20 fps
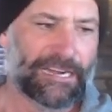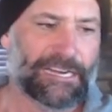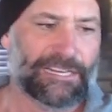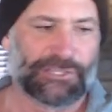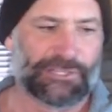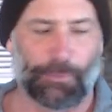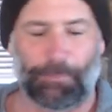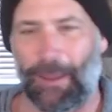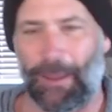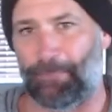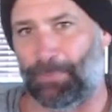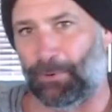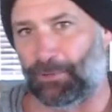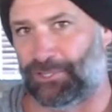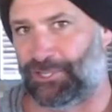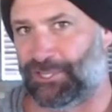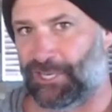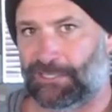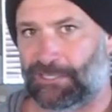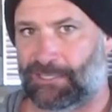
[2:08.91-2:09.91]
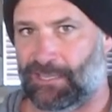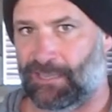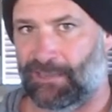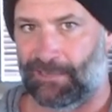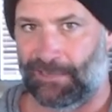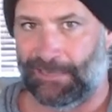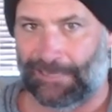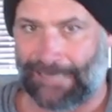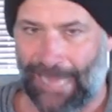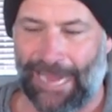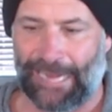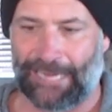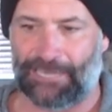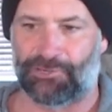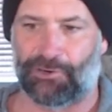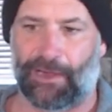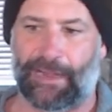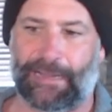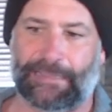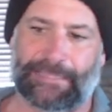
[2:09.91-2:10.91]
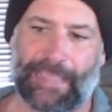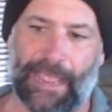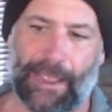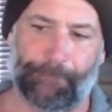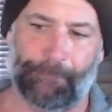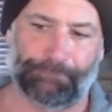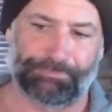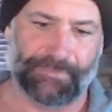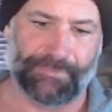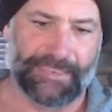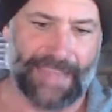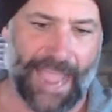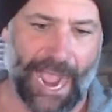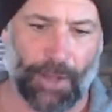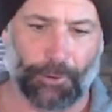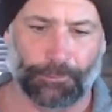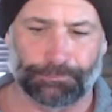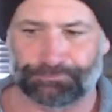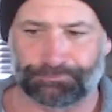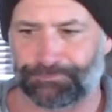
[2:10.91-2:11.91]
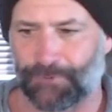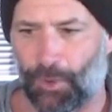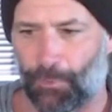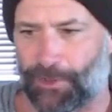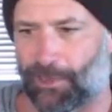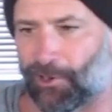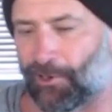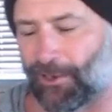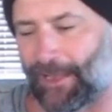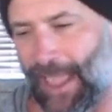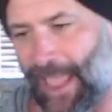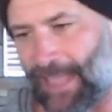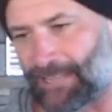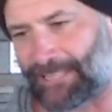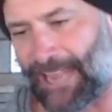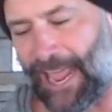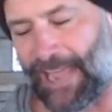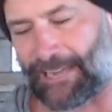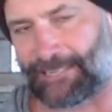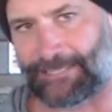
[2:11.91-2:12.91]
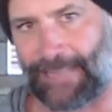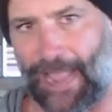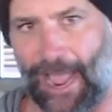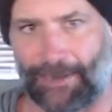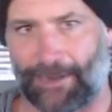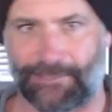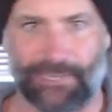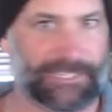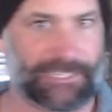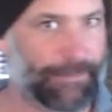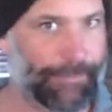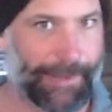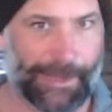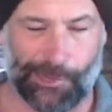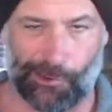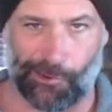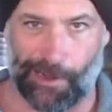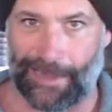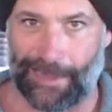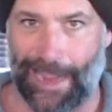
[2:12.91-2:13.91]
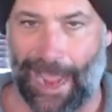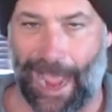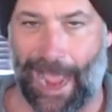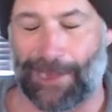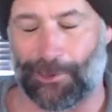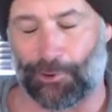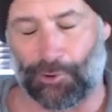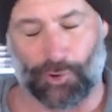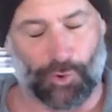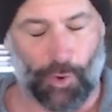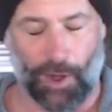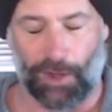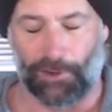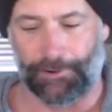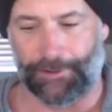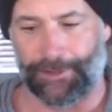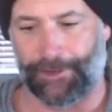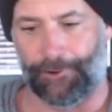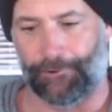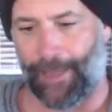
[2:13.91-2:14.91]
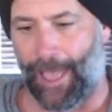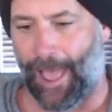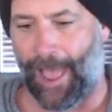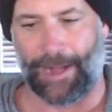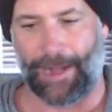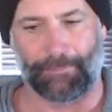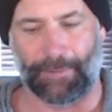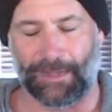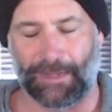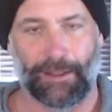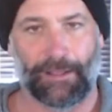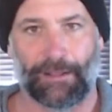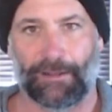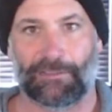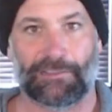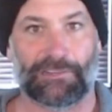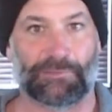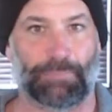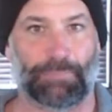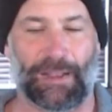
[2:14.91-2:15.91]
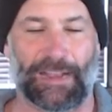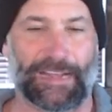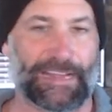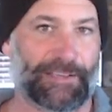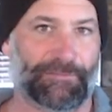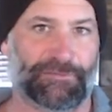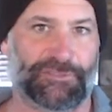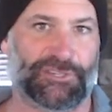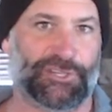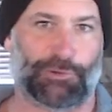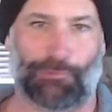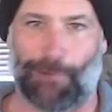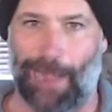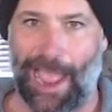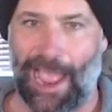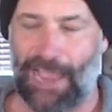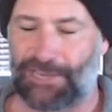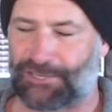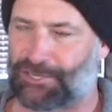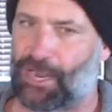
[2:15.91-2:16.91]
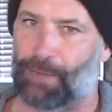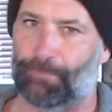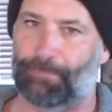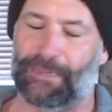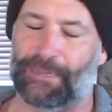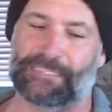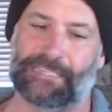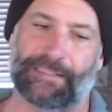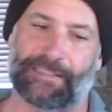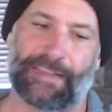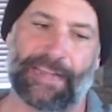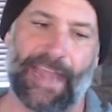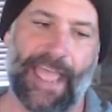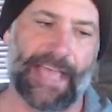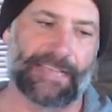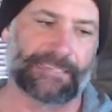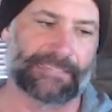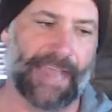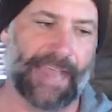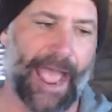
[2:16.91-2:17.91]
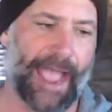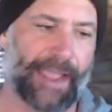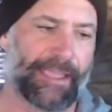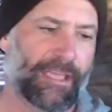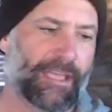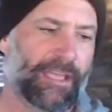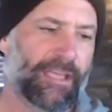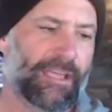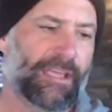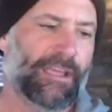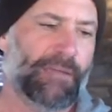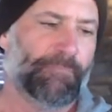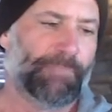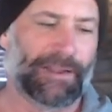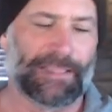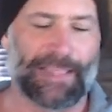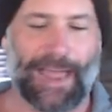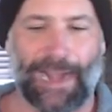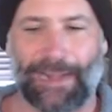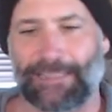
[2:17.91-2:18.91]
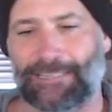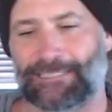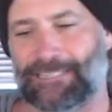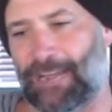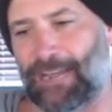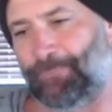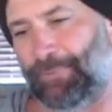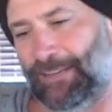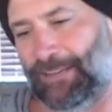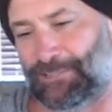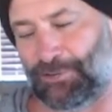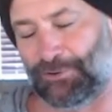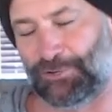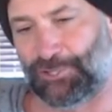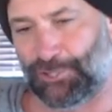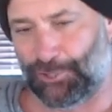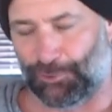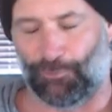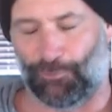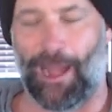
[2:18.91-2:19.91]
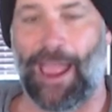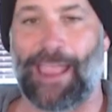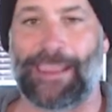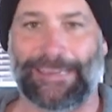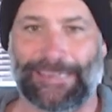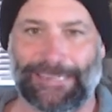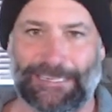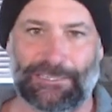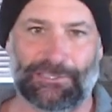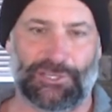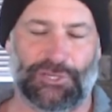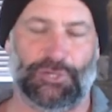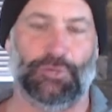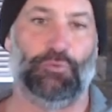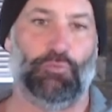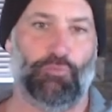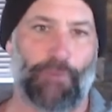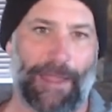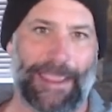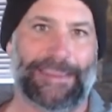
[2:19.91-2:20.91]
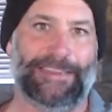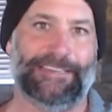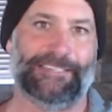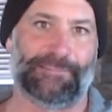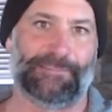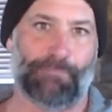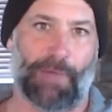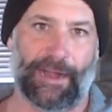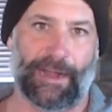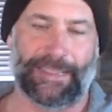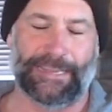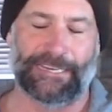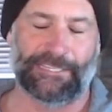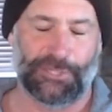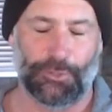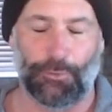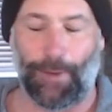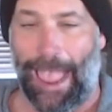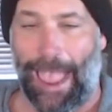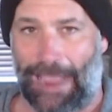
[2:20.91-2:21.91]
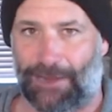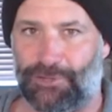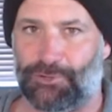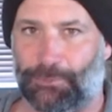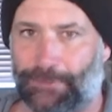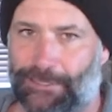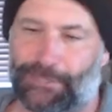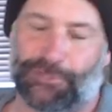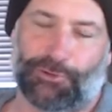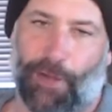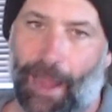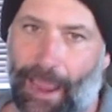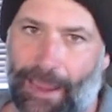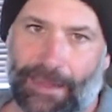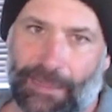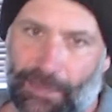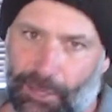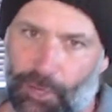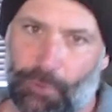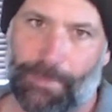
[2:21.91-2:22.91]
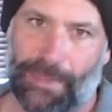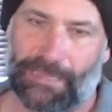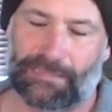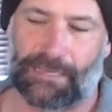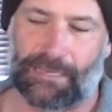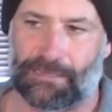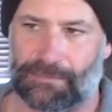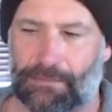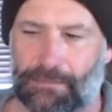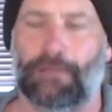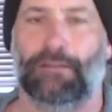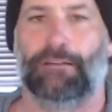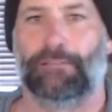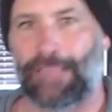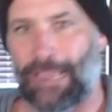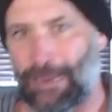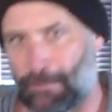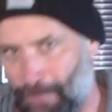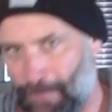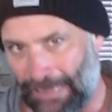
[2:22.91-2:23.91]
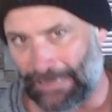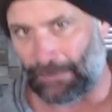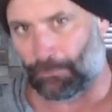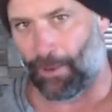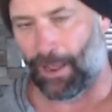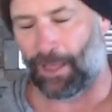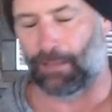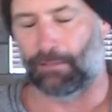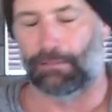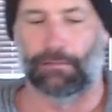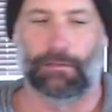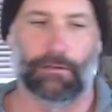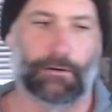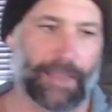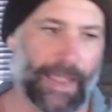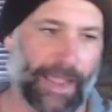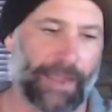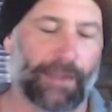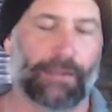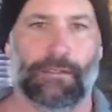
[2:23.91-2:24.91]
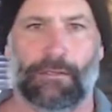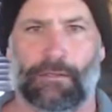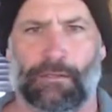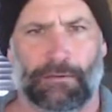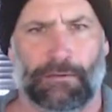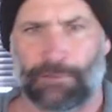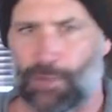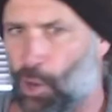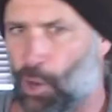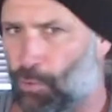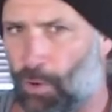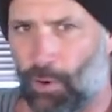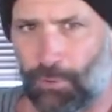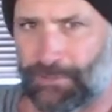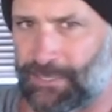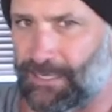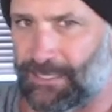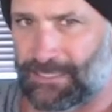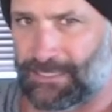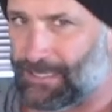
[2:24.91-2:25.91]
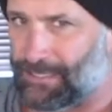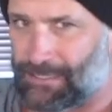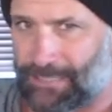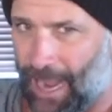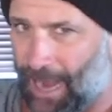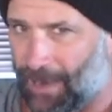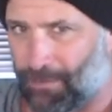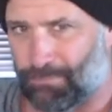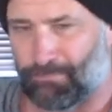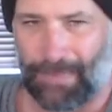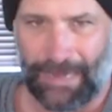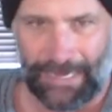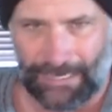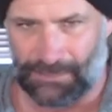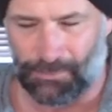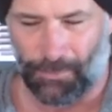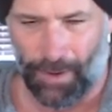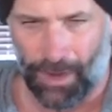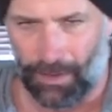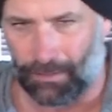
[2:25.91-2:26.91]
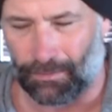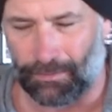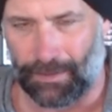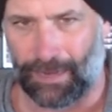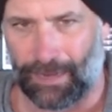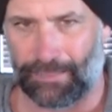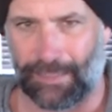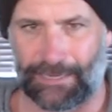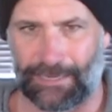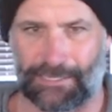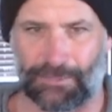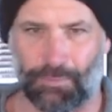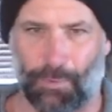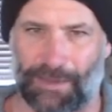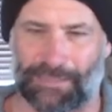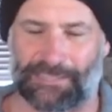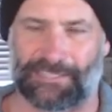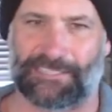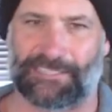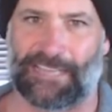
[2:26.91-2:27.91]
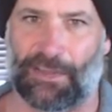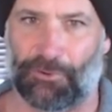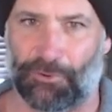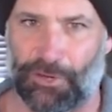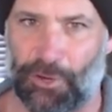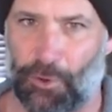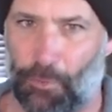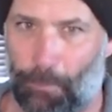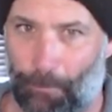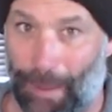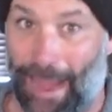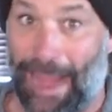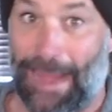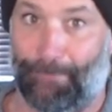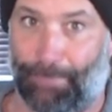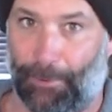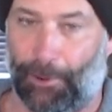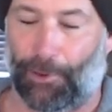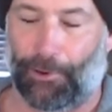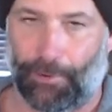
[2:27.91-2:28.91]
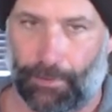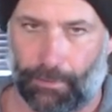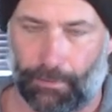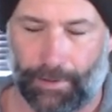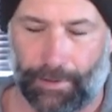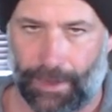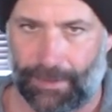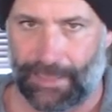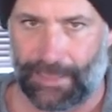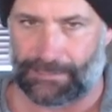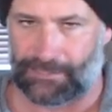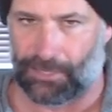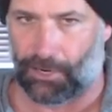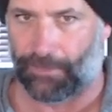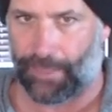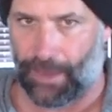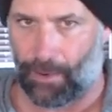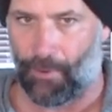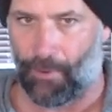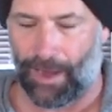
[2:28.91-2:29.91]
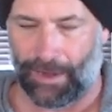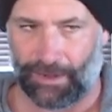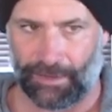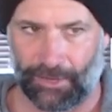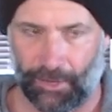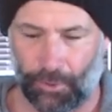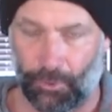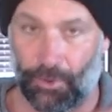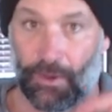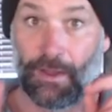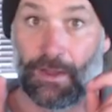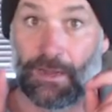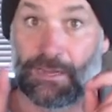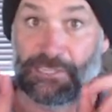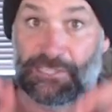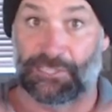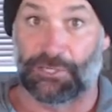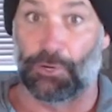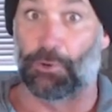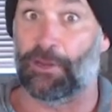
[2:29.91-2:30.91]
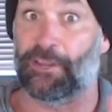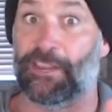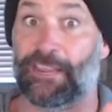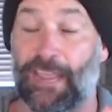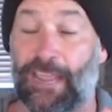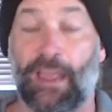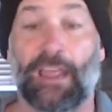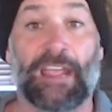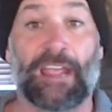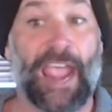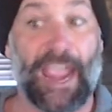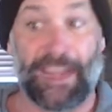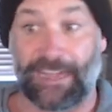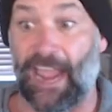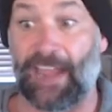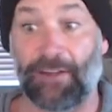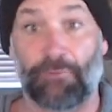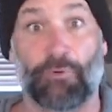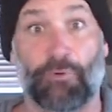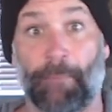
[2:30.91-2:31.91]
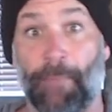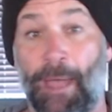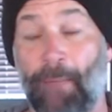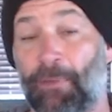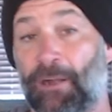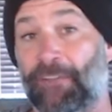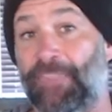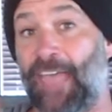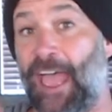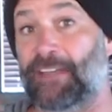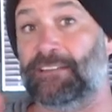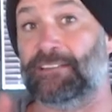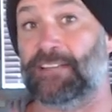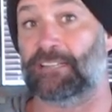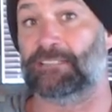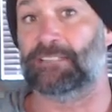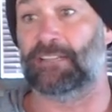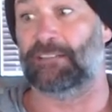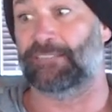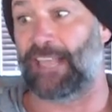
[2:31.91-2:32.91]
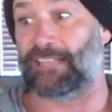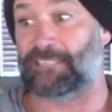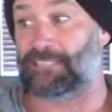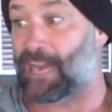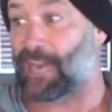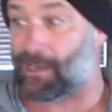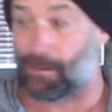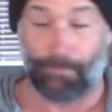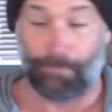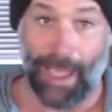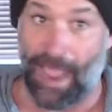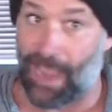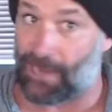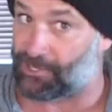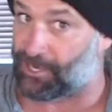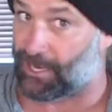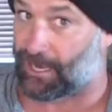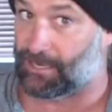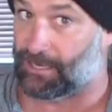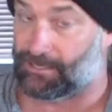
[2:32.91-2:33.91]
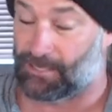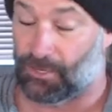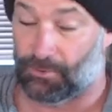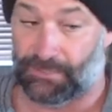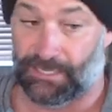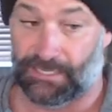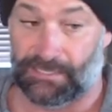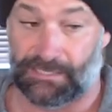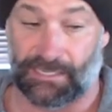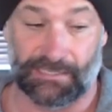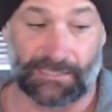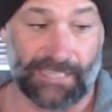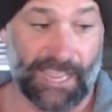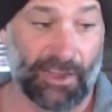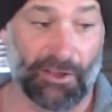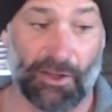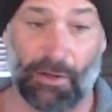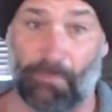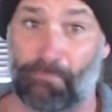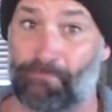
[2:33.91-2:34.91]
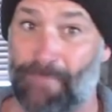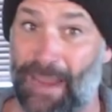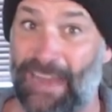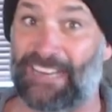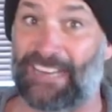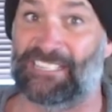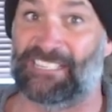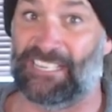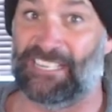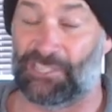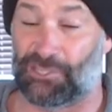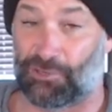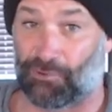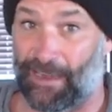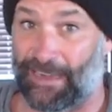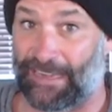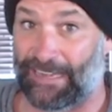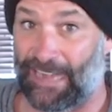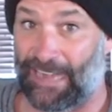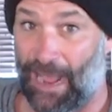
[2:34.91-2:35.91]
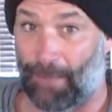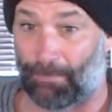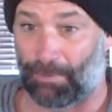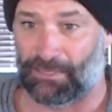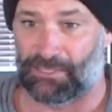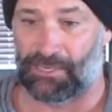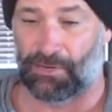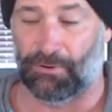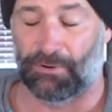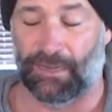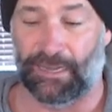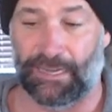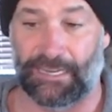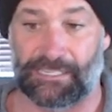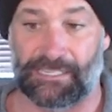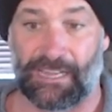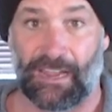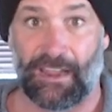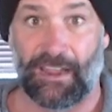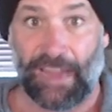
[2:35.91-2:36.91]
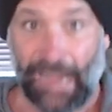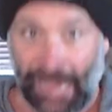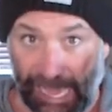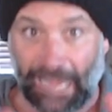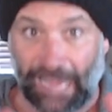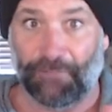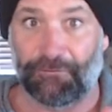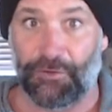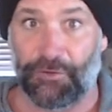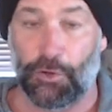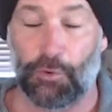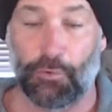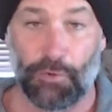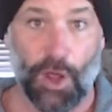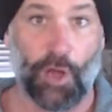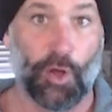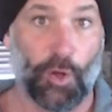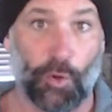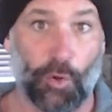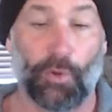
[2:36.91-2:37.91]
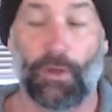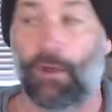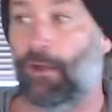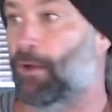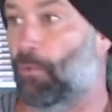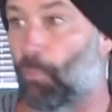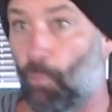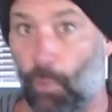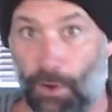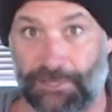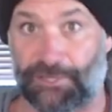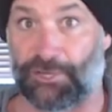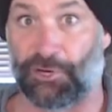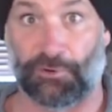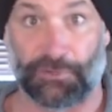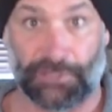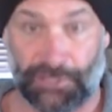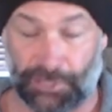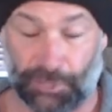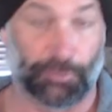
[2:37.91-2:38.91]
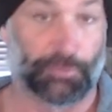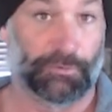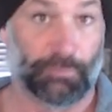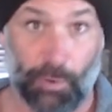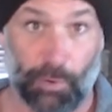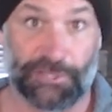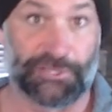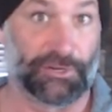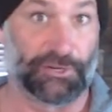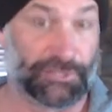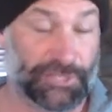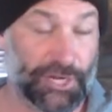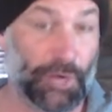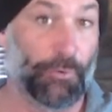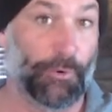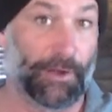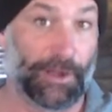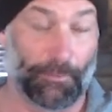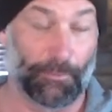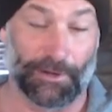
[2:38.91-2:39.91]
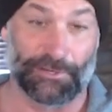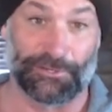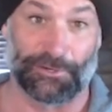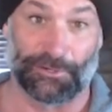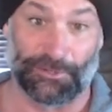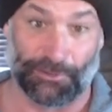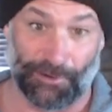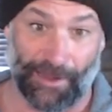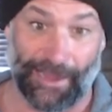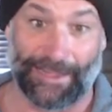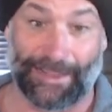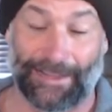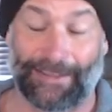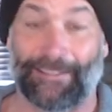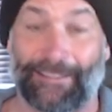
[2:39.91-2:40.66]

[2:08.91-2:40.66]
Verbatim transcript: So people just day trade them. Now, when you're a NASDAQ stock, doesn't mean you're any higher quality or not. I mean, there's plenty of trash companies on the NASDAQ, but a lot of these companies are trying to raise money to actually try and do business. They mean well. Okay. No O T C stock means well, okay? They just want to sell you paper, okay? That's all they want to do. Sooner you get, and, and remember, that doesn't, that's not a bash against O T Cs. They're amazing trading opportunities if you know what you're, tr what you're doing and what you're trading.